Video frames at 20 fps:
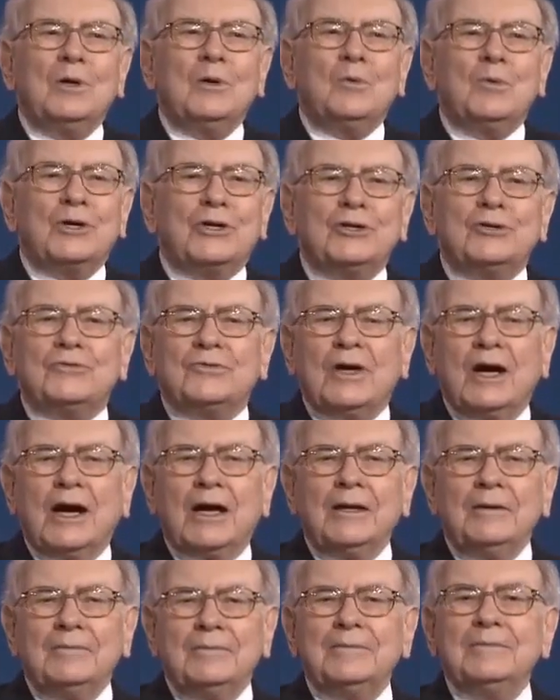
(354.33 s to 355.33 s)
when you've
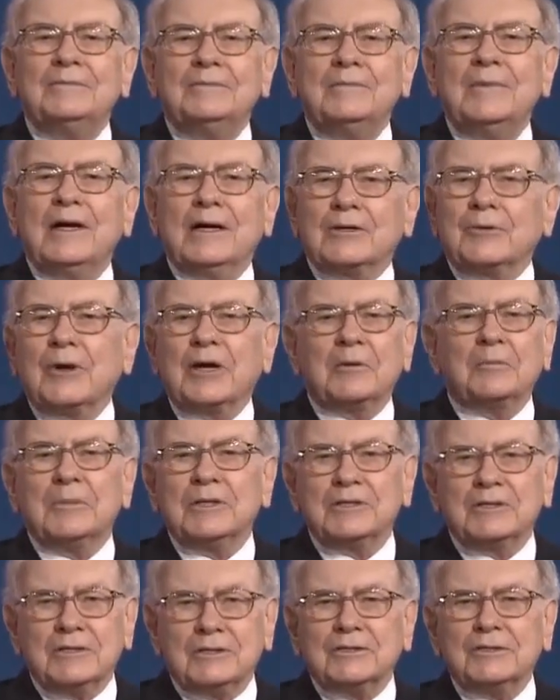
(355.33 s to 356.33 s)
got a great
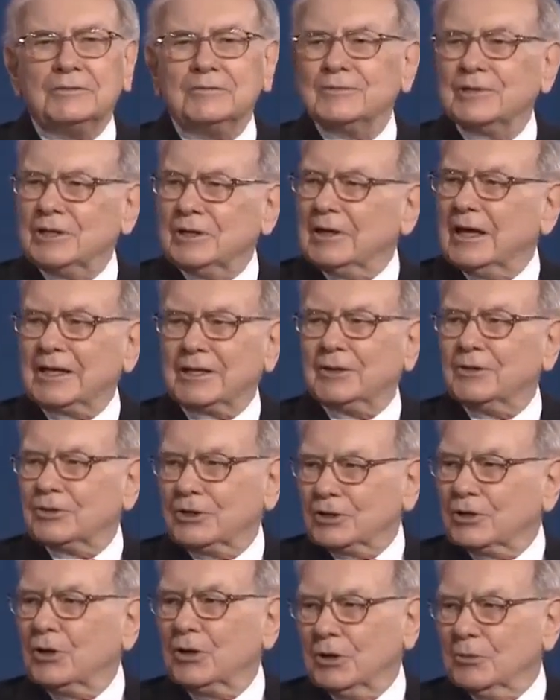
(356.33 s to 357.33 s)
business, you know, like
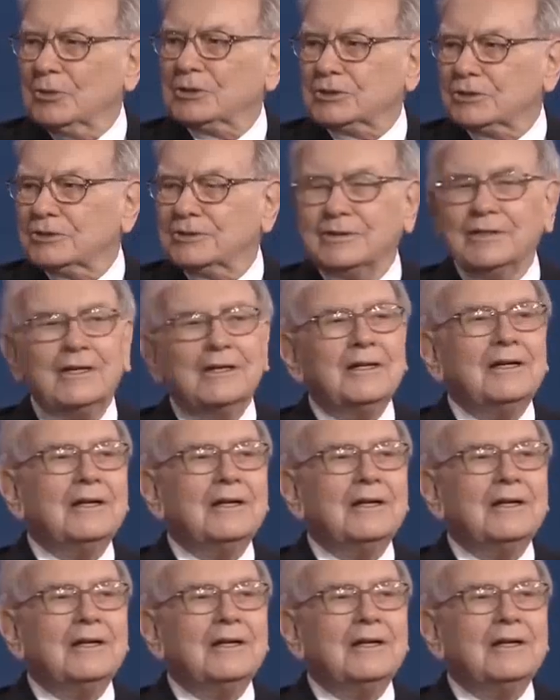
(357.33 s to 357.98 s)
Coca-Cola, which is,